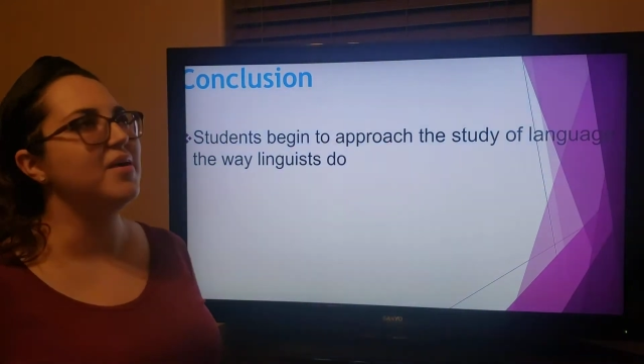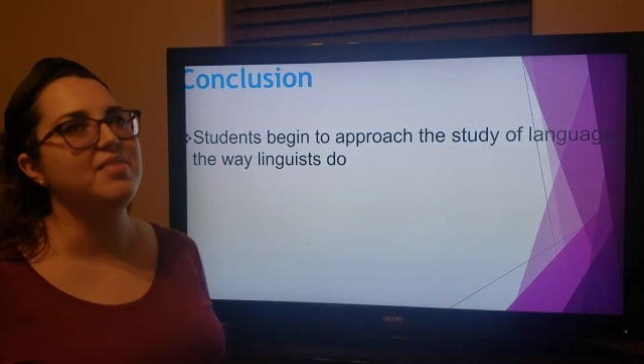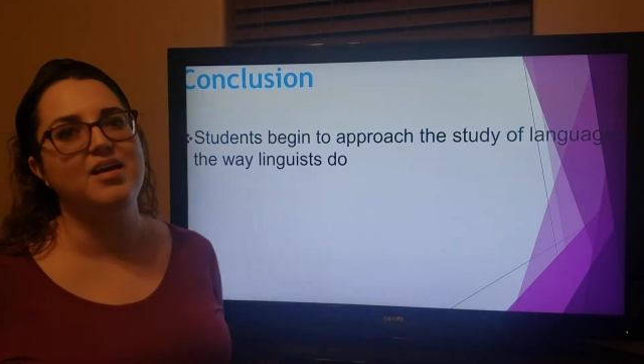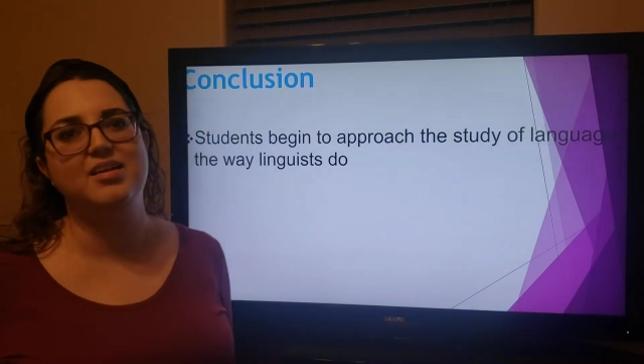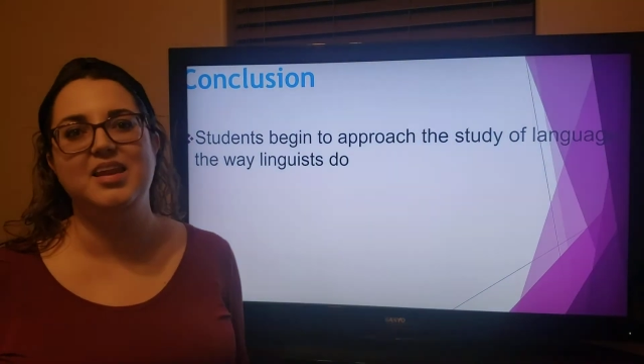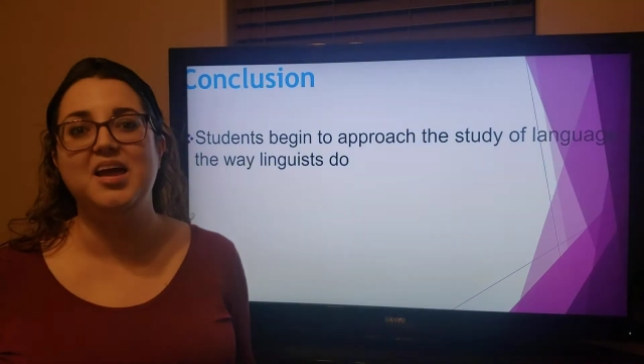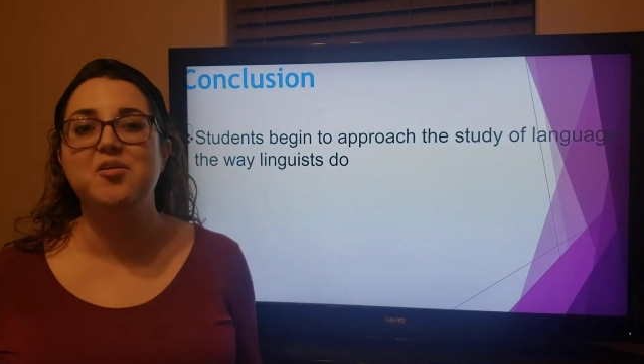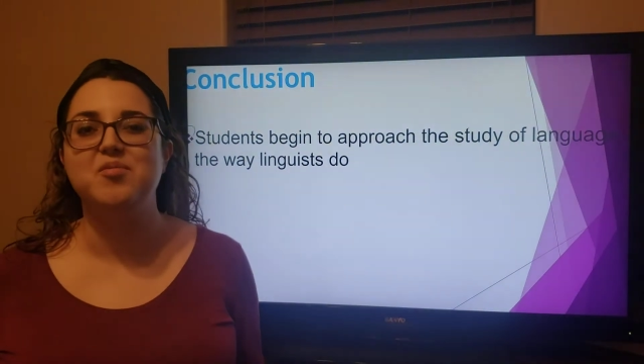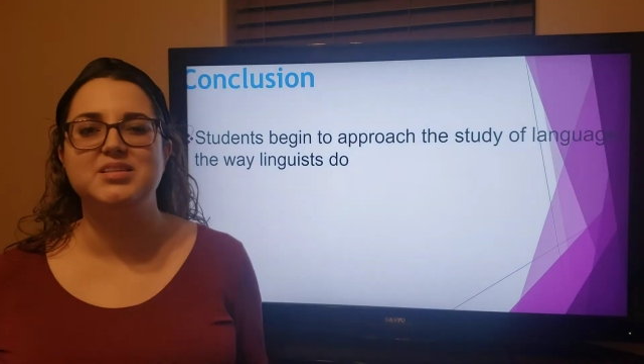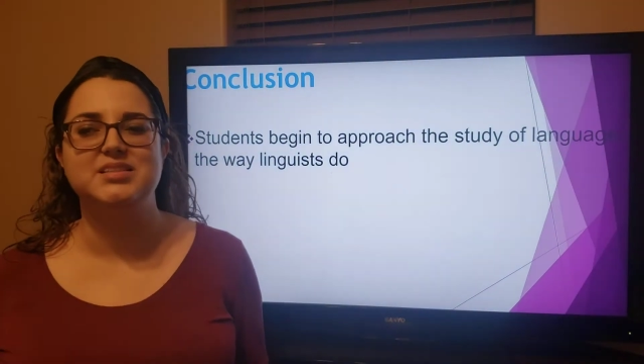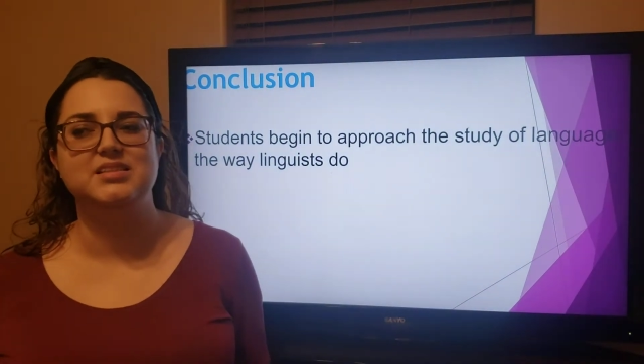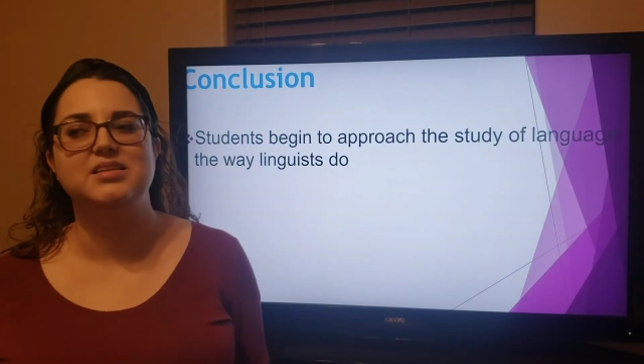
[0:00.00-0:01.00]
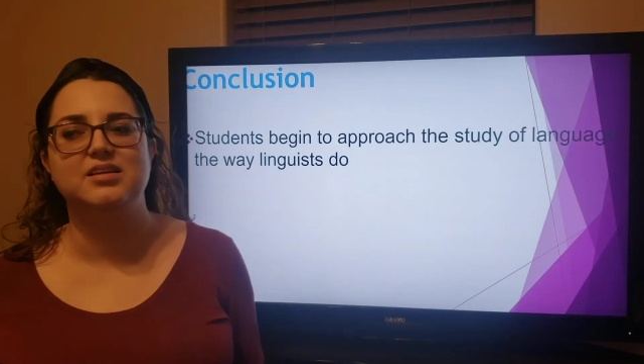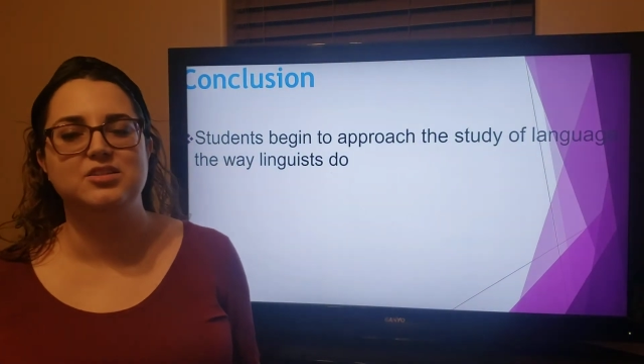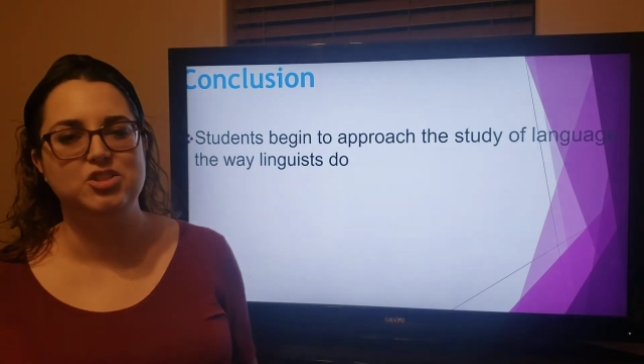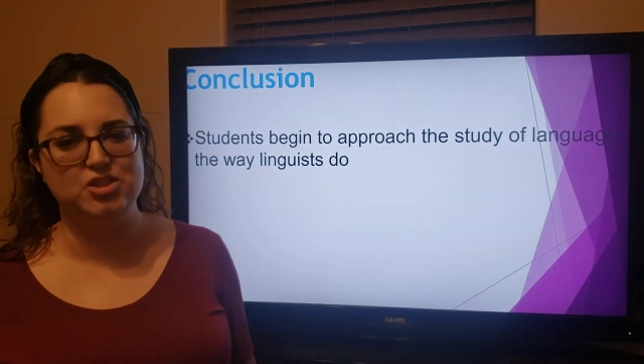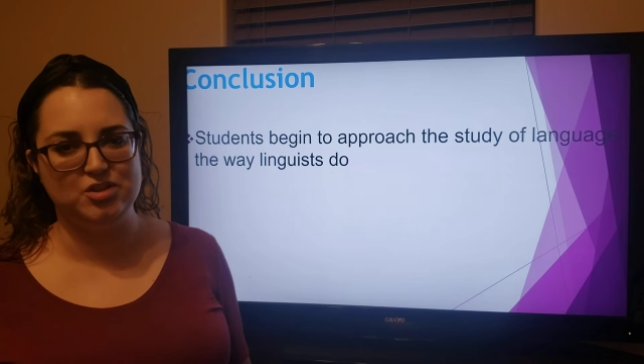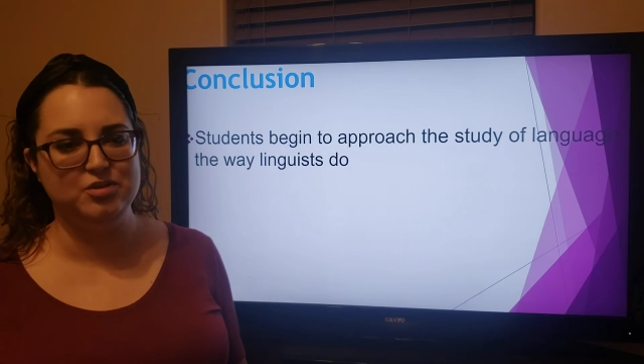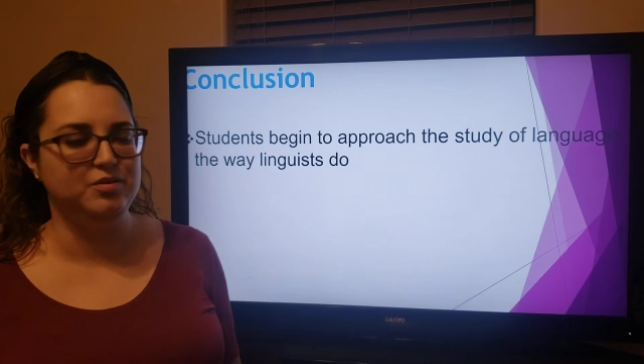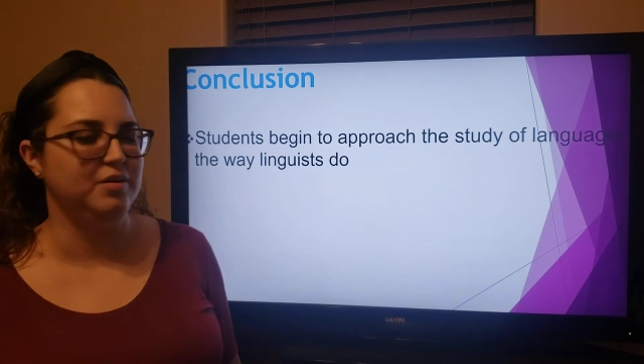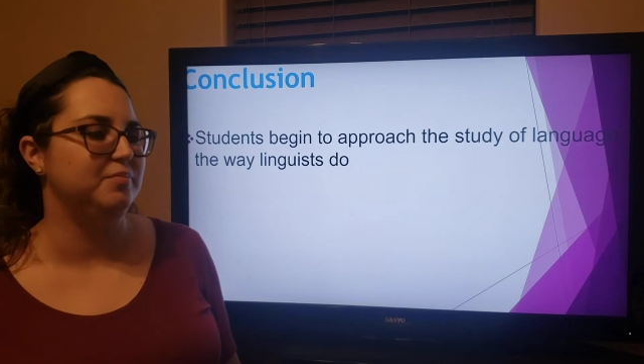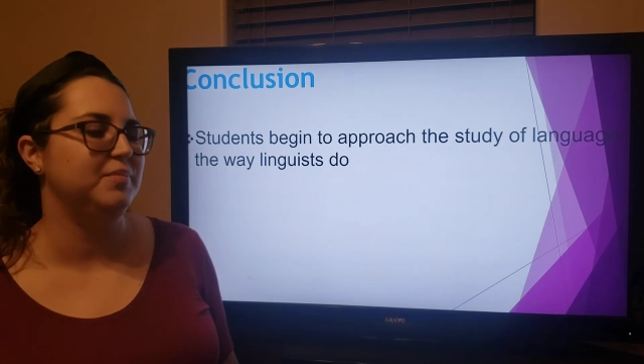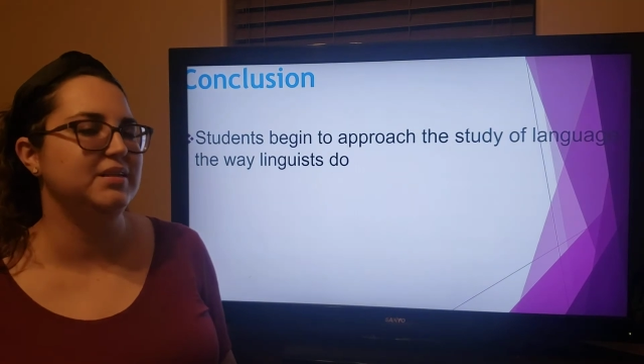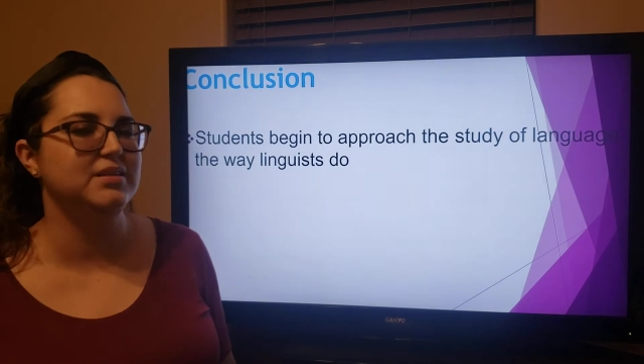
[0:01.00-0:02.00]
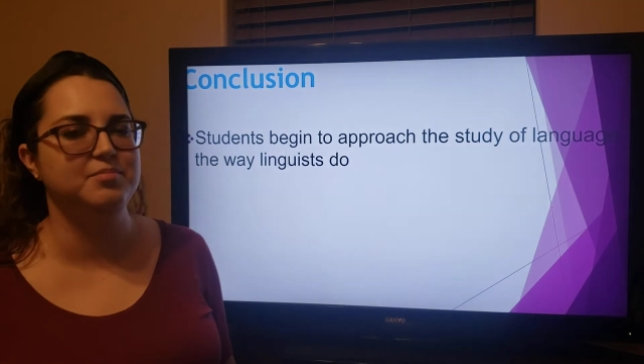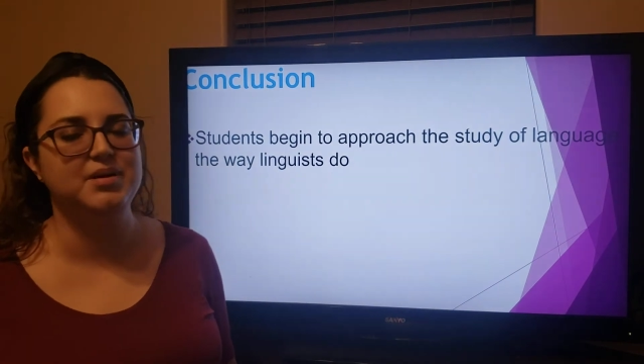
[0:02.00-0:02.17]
that linguists do, right?